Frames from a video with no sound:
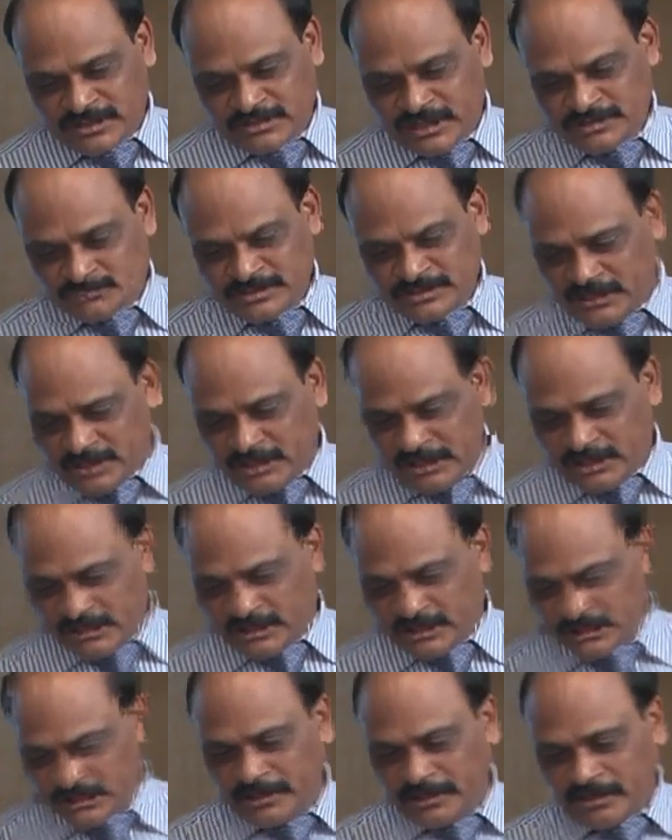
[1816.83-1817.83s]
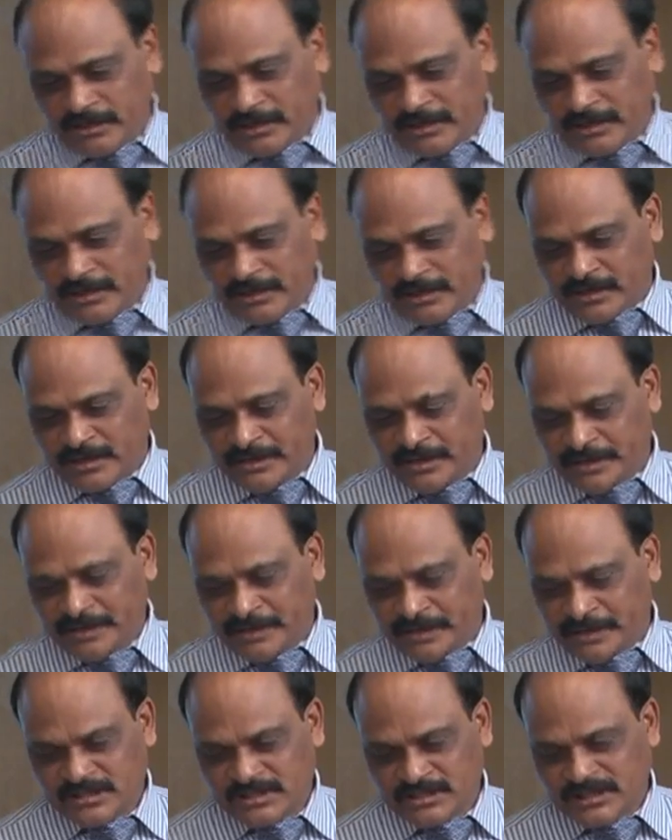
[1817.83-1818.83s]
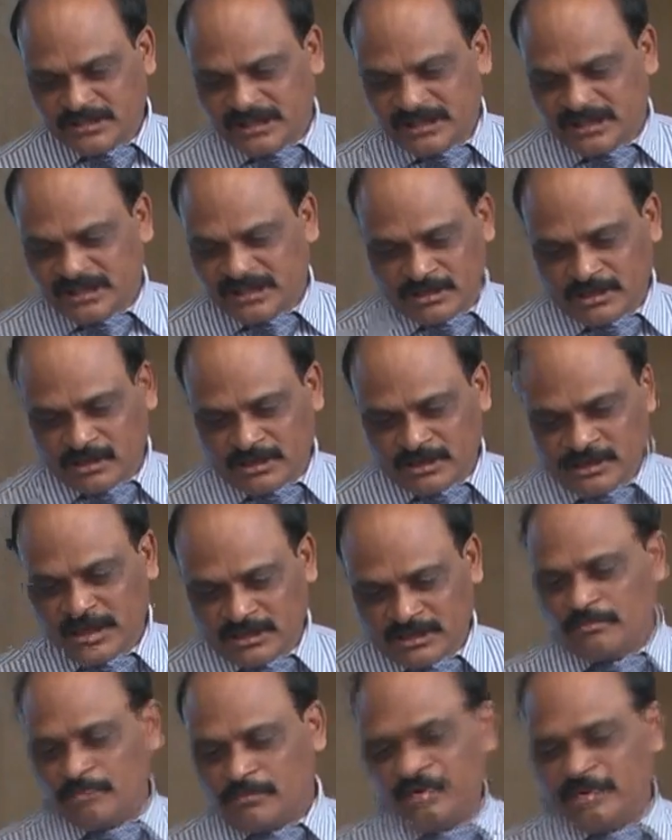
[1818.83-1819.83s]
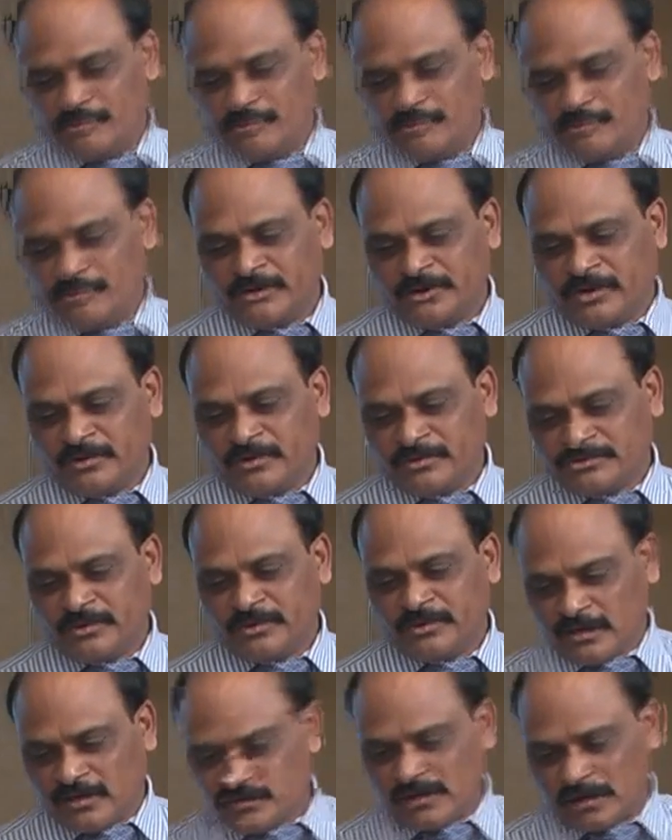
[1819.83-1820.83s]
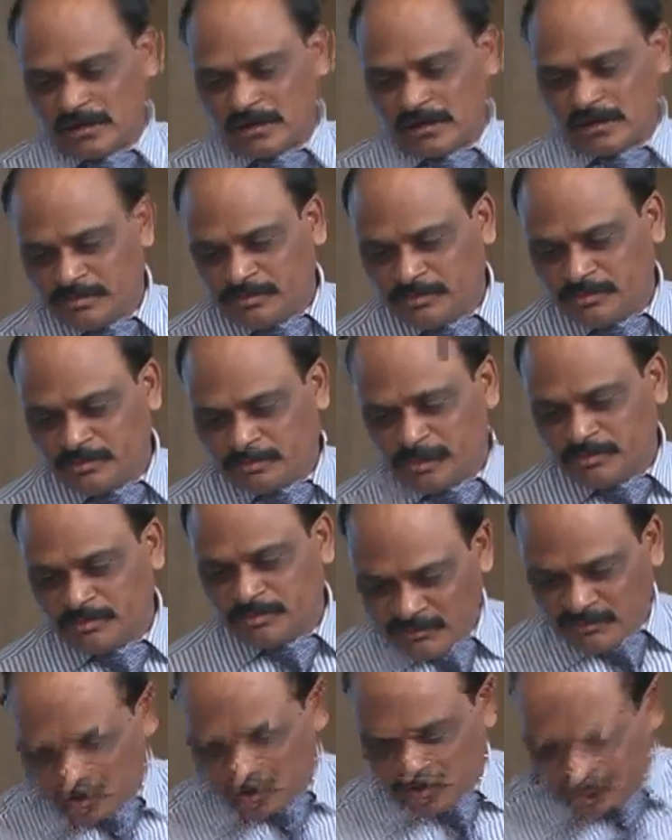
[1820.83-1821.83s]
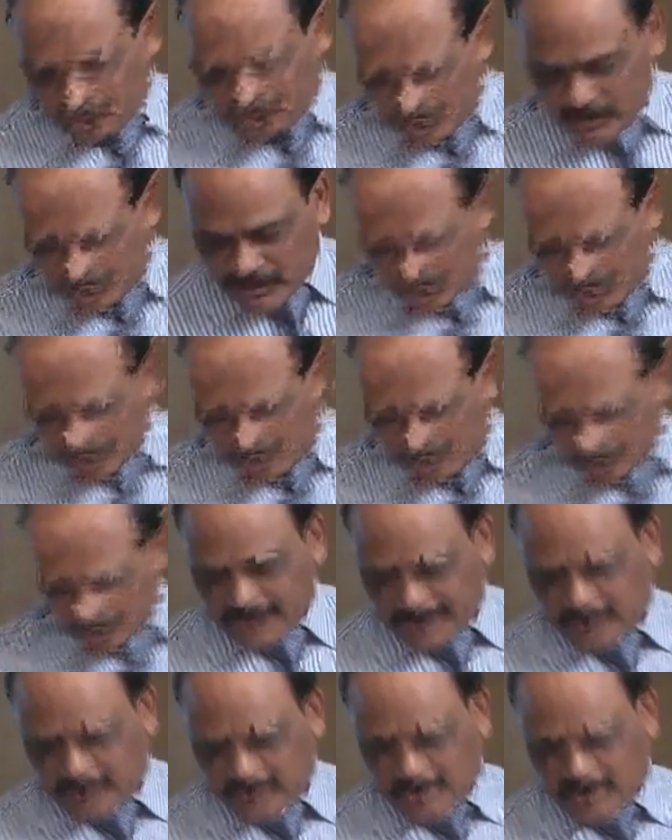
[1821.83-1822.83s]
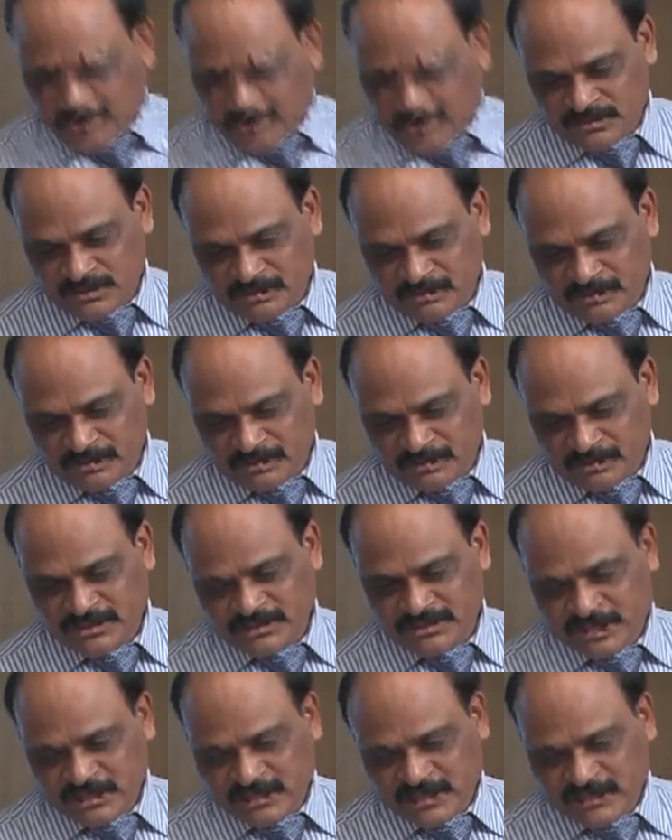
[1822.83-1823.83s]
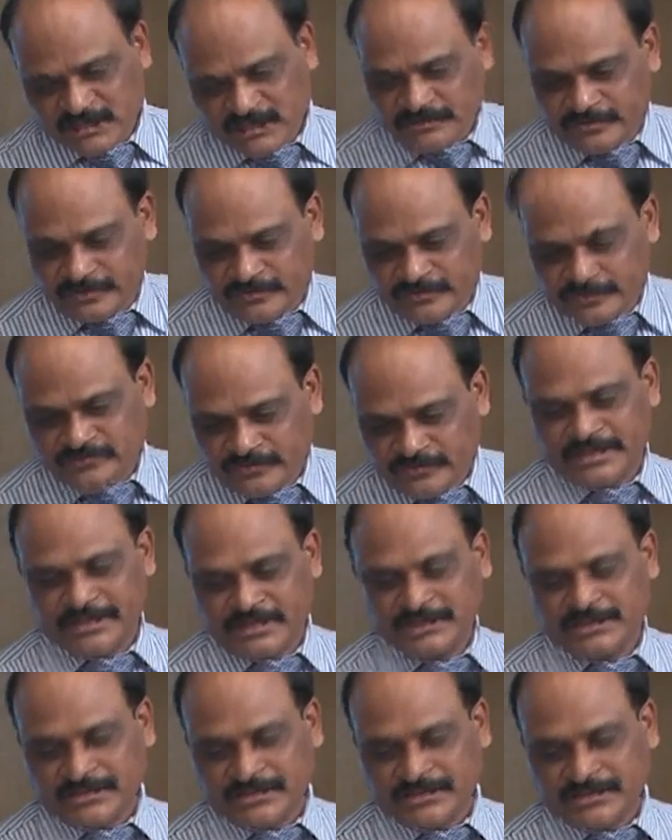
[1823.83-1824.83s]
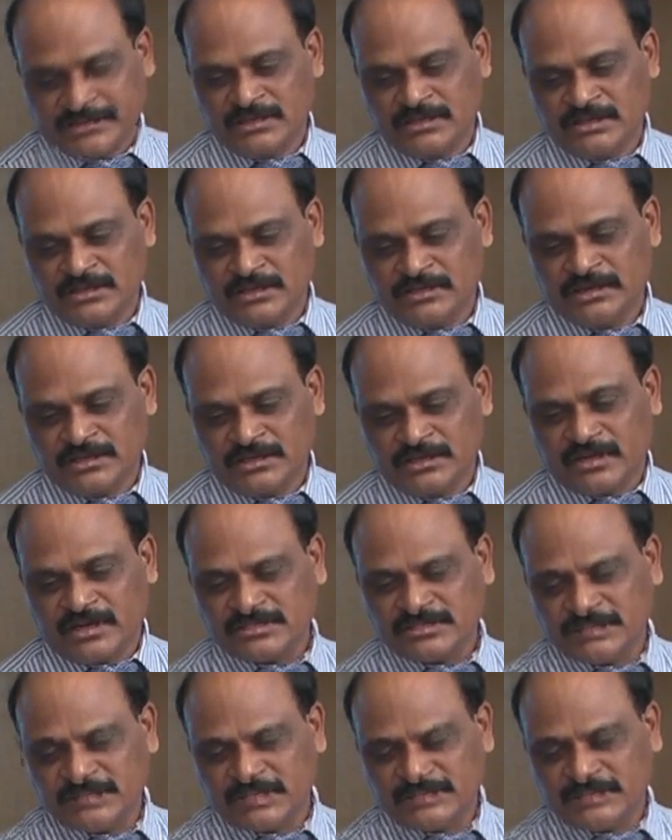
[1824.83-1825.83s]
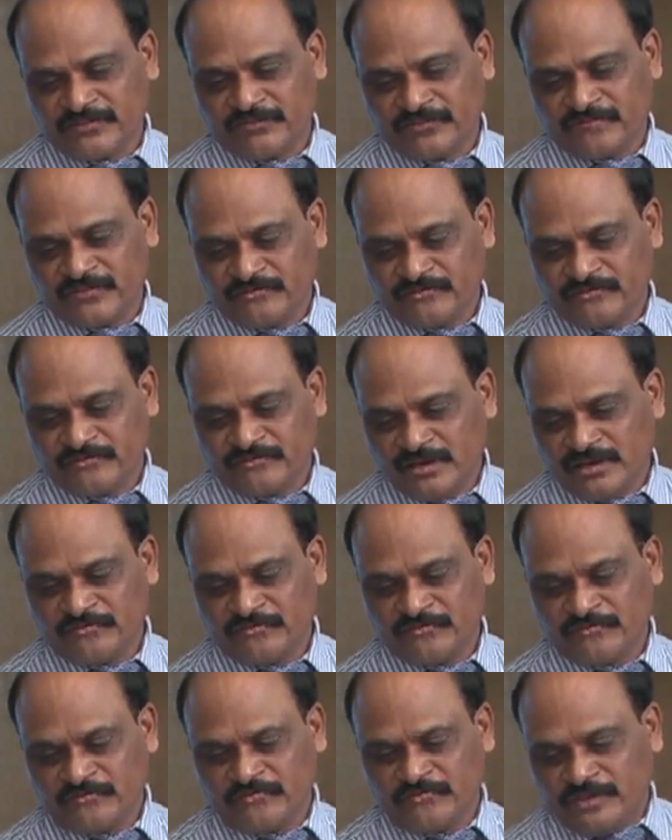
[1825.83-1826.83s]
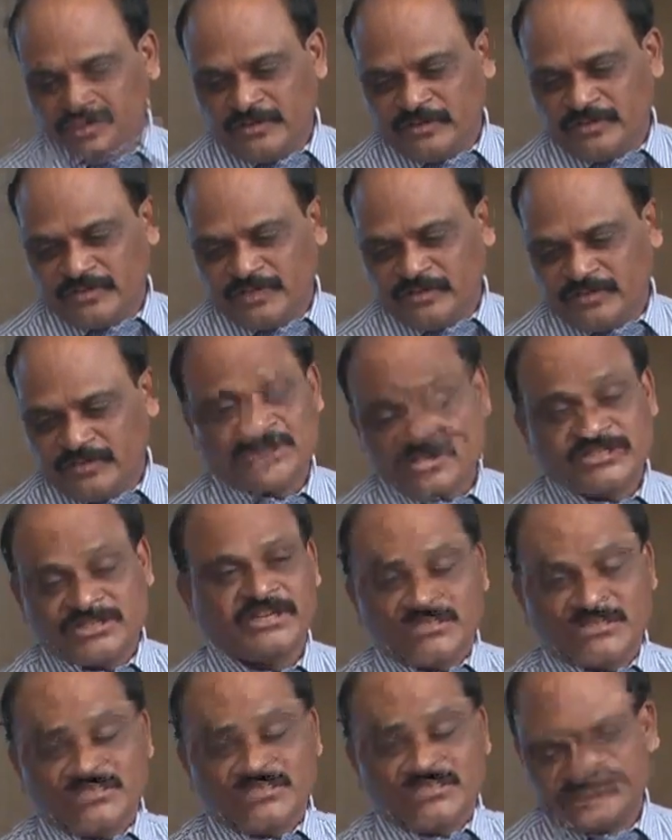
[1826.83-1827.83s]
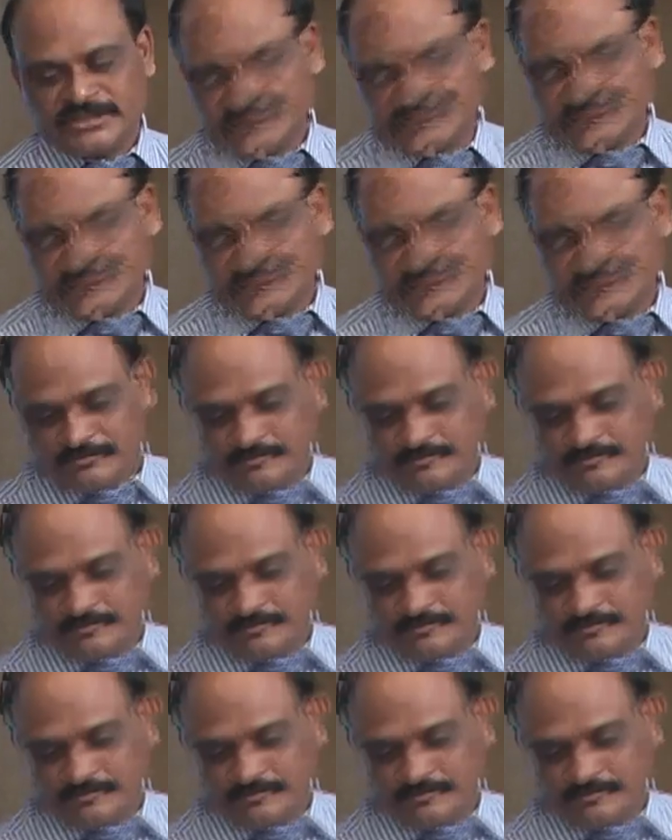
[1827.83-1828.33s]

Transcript: are expected to yield high returns in the longer term, but debt products are also should be part of portfolio, and according to the customer we can still use various strategies with the consent of clientele with efficient tax returns.